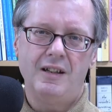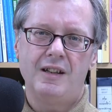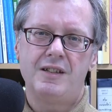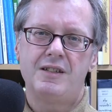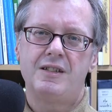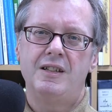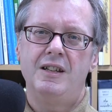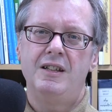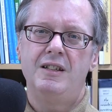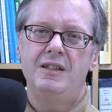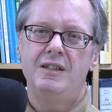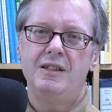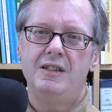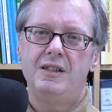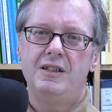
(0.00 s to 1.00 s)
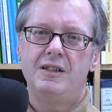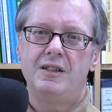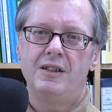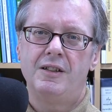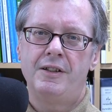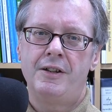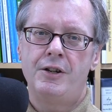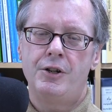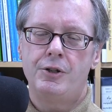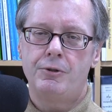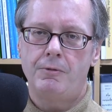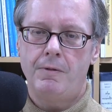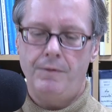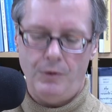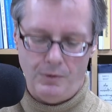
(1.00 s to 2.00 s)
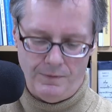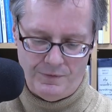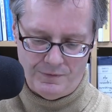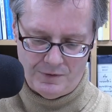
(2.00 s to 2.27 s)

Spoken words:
extended literature review,